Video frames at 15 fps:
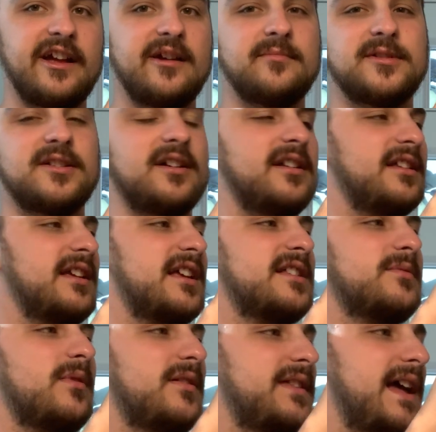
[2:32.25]
Amazon. And guess
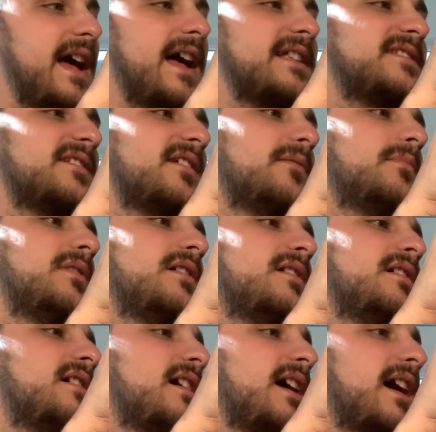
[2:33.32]
what? They had some
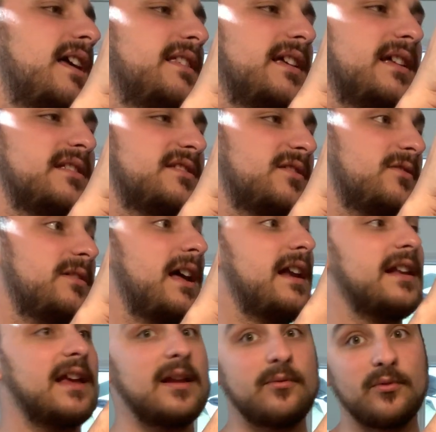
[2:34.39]
and then sold out
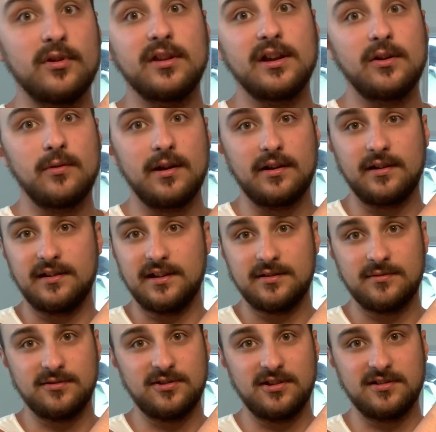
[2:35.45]
again really quickly. This
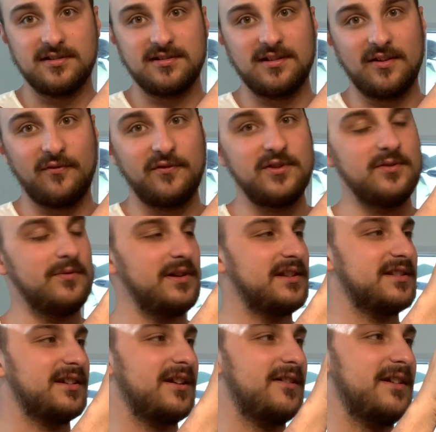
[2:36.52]
was just a few weeks
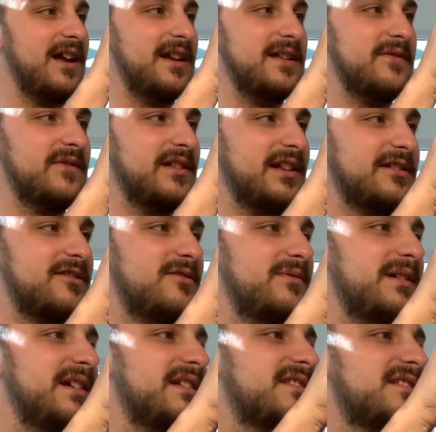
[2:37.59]
ago, not even like 2
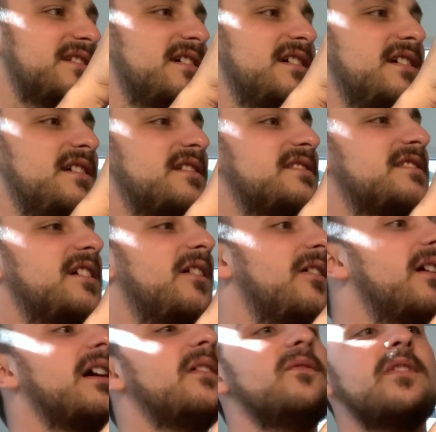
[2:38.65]
weeks. So
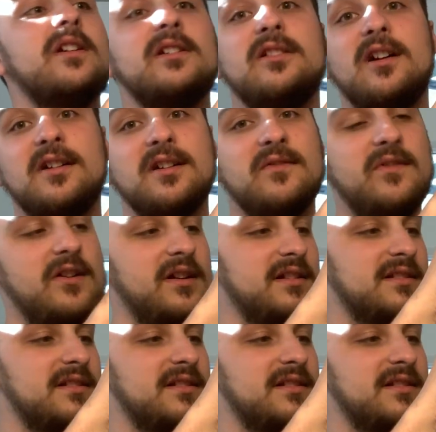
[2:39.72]
again, very lucky, very